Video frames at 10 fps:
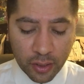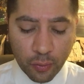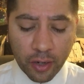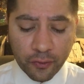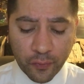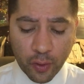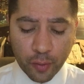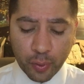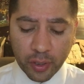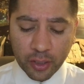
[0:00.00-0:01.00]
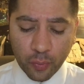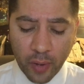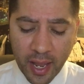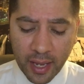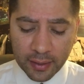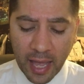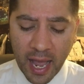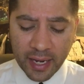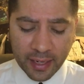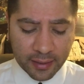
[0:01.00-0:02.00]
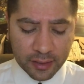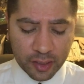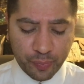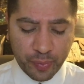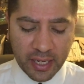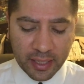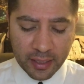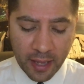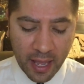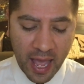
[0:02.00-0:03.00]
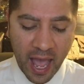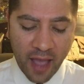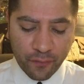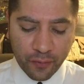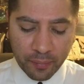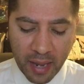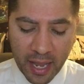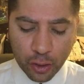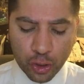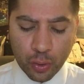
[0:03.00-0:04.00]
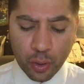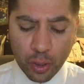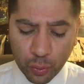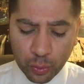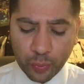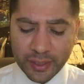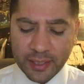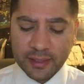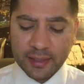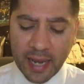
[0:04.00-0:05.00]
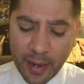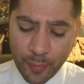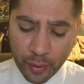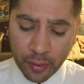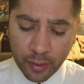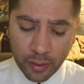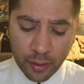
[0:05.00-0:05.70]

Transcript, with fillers: Wherefore, putting away lying, speak every man truth with his neighbor,